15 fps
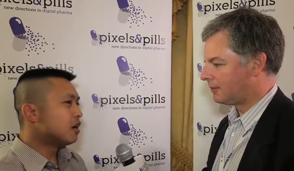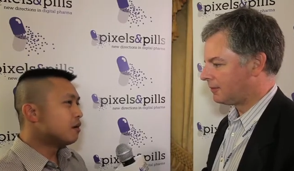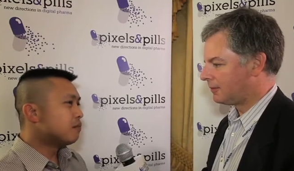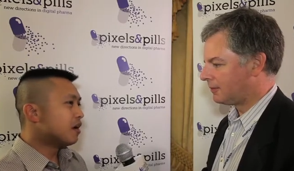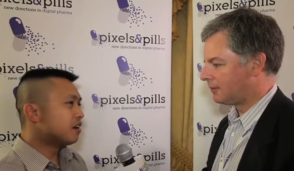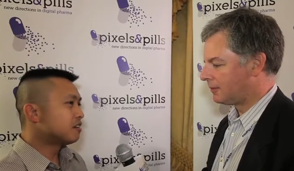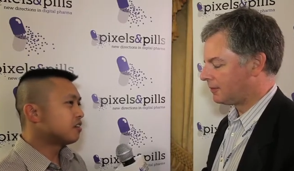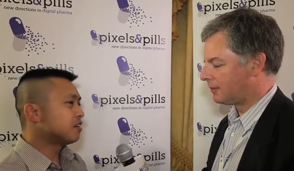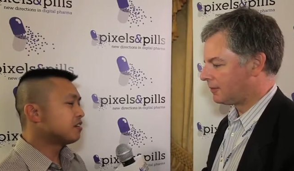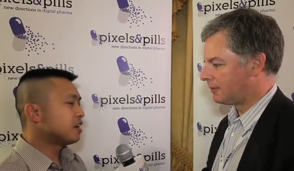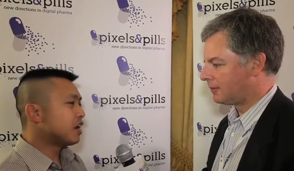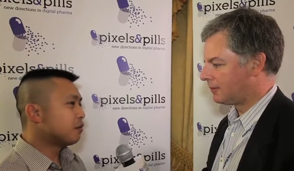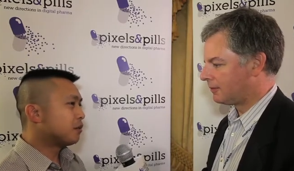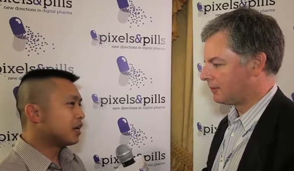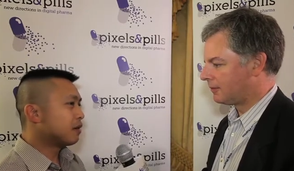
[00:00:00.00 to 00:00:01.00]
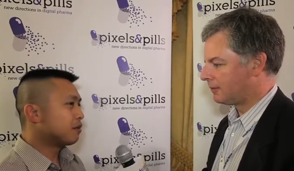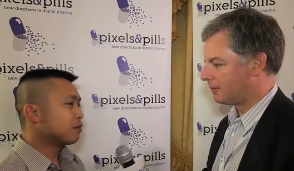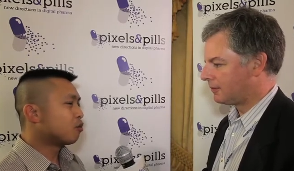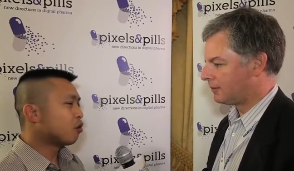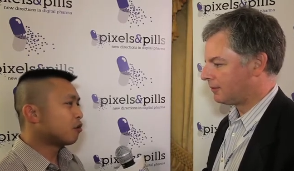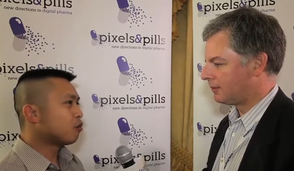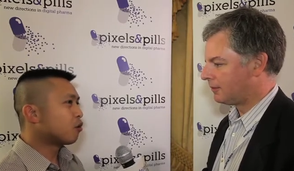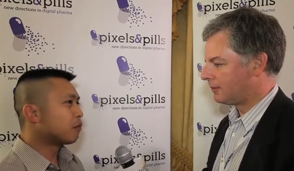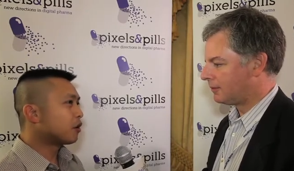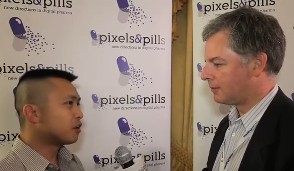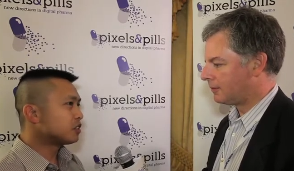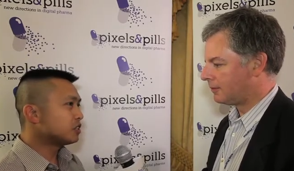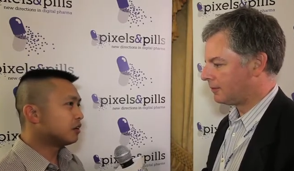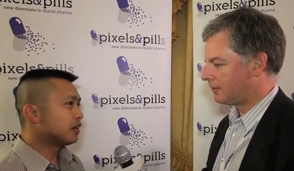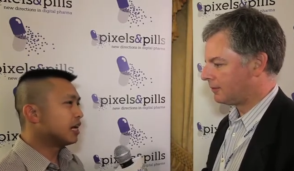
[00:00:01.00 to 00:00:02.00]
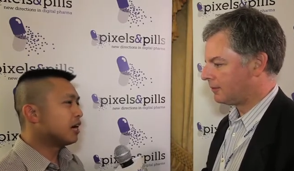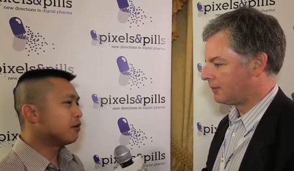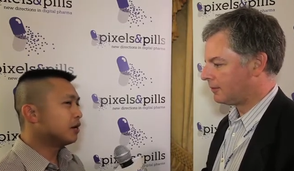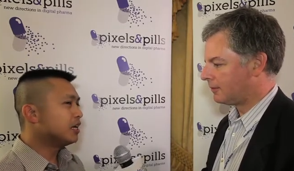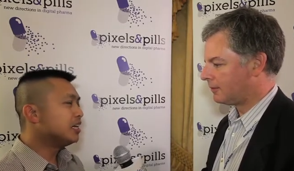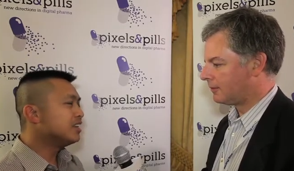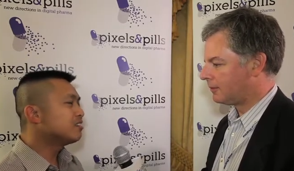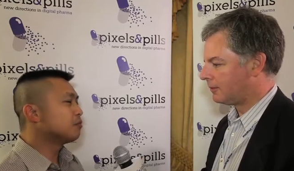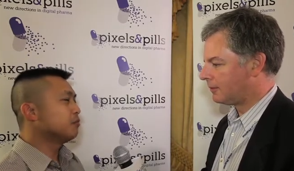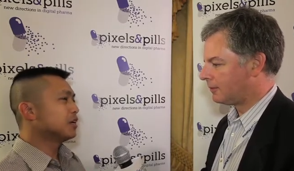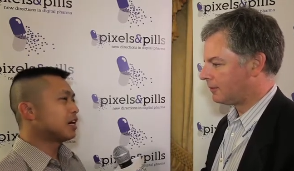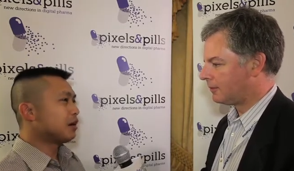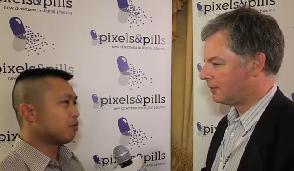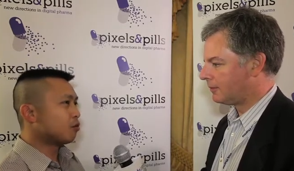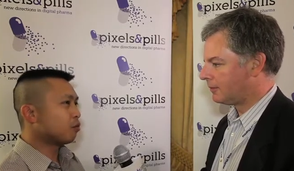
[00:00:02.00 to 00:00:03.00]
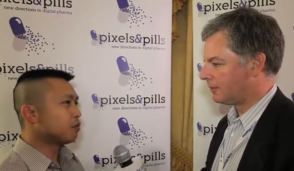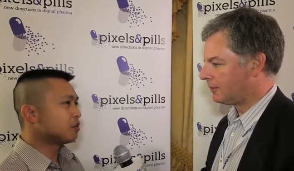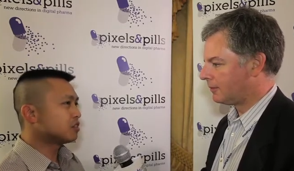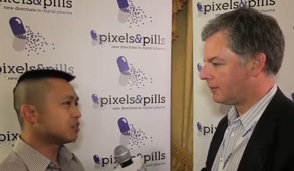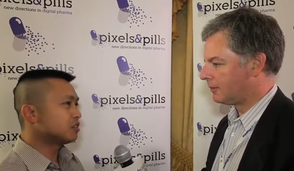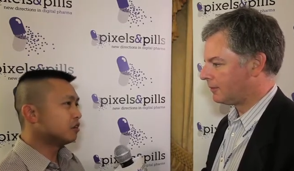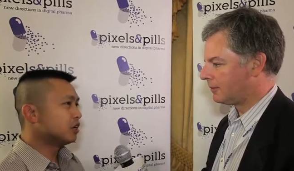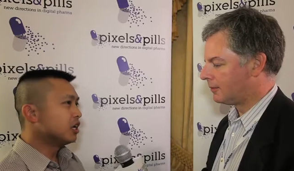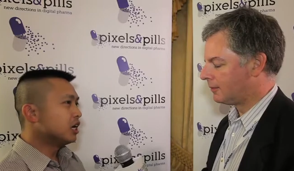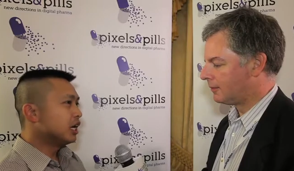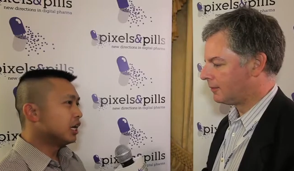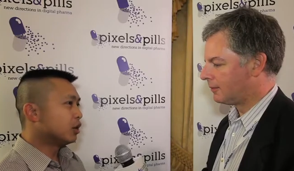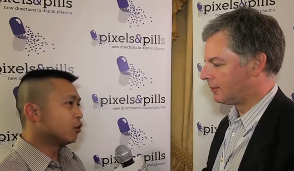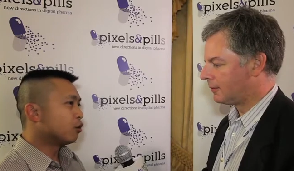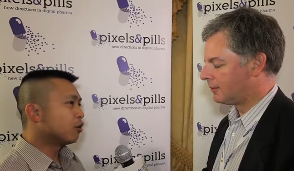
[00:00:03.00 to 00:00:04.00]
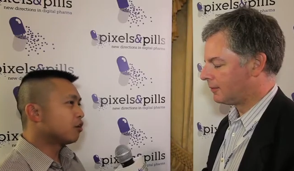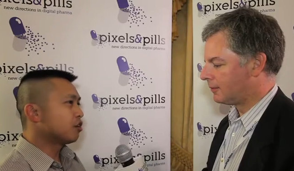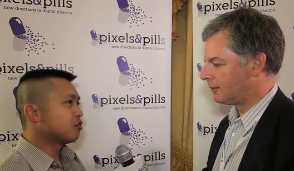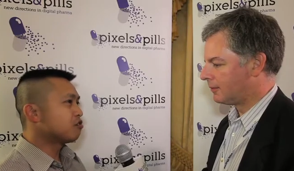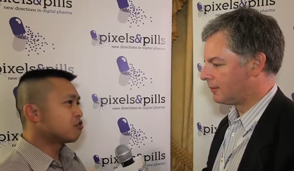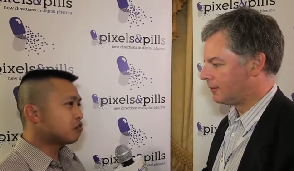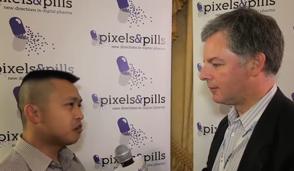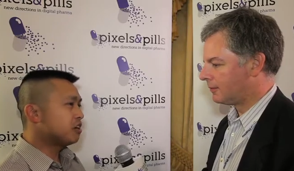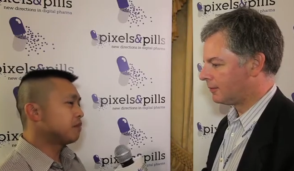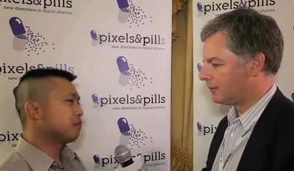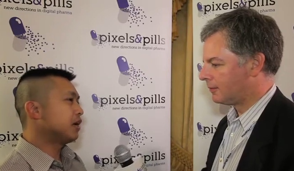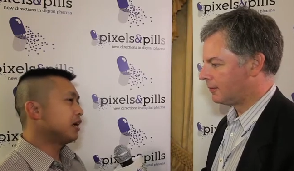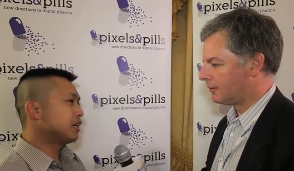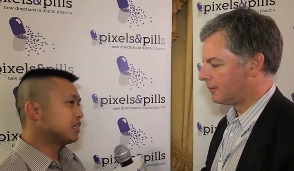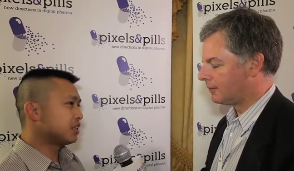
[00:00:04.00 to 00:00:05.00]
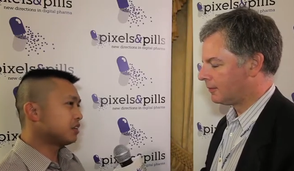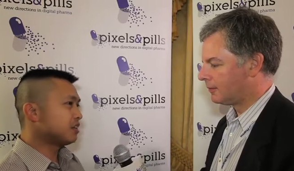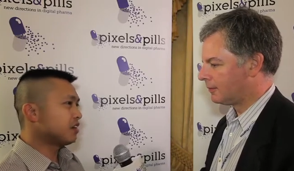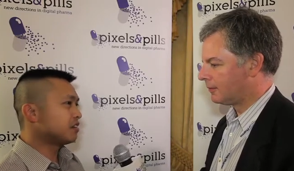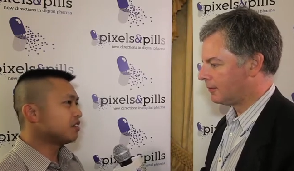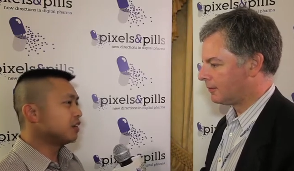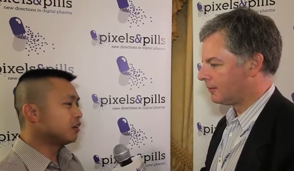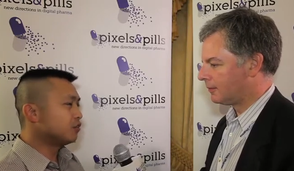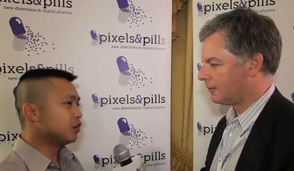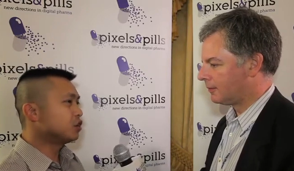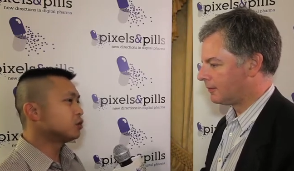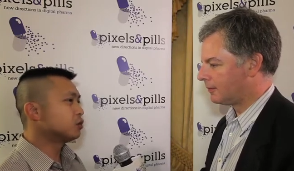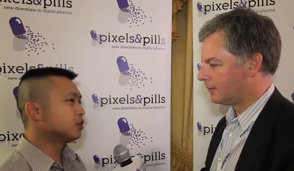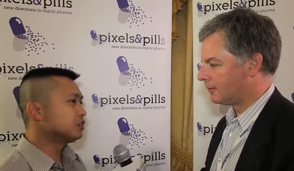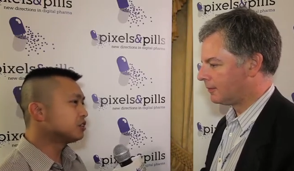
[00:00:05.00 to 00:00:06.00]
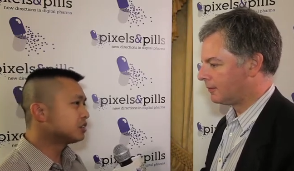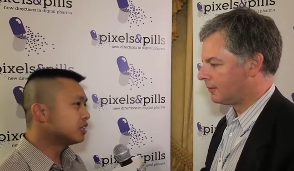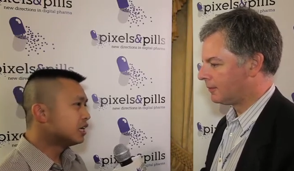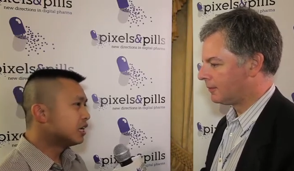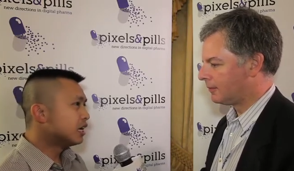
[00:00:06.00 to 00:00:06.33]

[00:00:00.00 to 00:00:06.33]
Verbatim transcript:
Speaker 1: medicine is now becoming more and more personal, and how it needs to become more personal in order to treat patients as individuals.